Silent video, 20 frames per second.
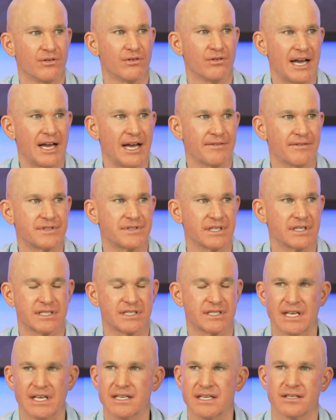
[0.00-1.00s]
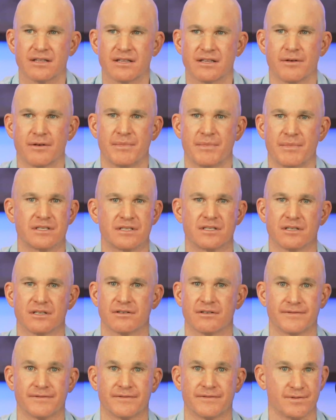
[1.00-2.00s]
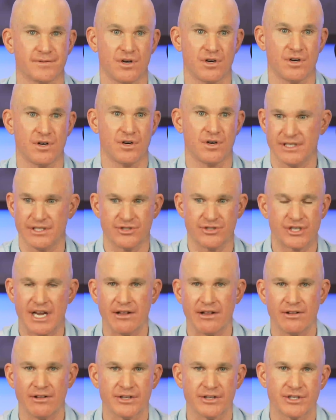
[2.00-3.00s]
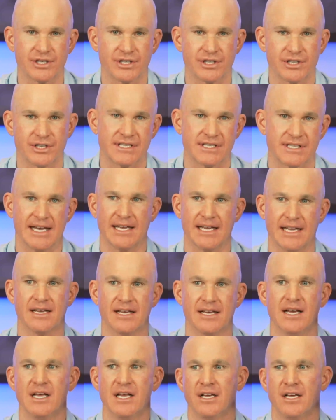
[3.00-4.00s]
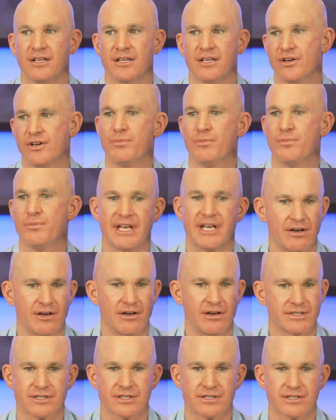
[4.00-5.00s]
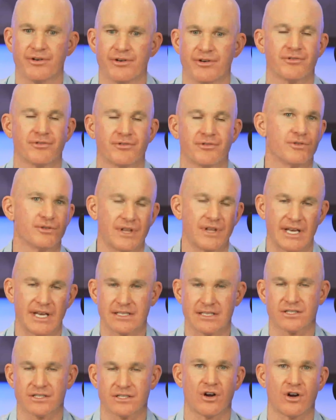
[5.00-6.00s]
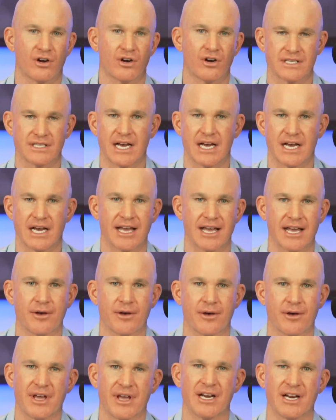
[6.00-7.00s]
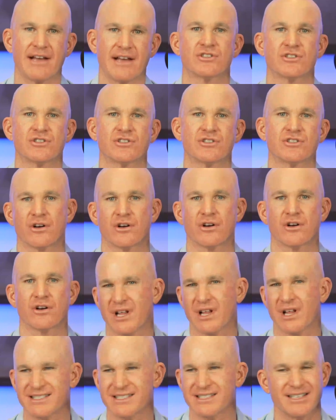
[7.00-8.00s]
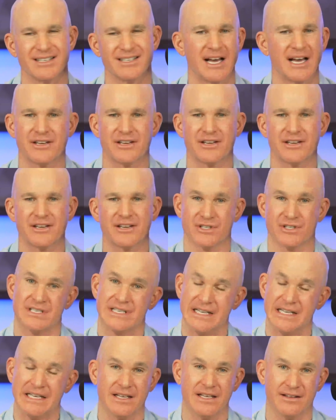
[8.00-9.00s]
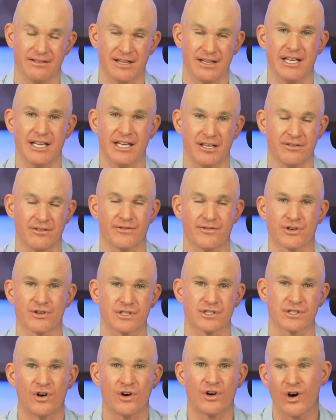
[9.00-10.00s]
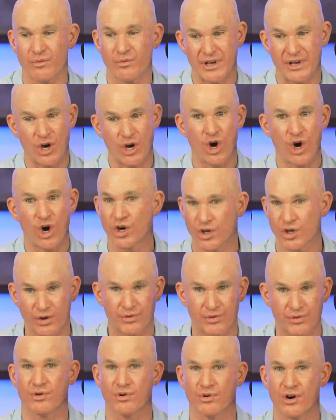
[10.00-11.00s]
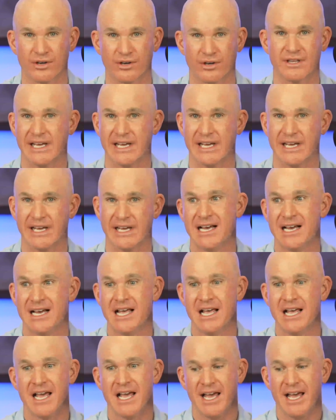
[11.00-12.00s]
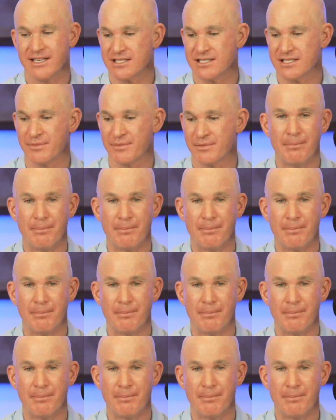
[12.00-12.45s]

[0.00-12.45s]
have success in the midst of all these challenges? And nobody else is going through things as hard as I am. And I started realizing that's just stinking thinking, first of all. And we all go through hard things. And some of the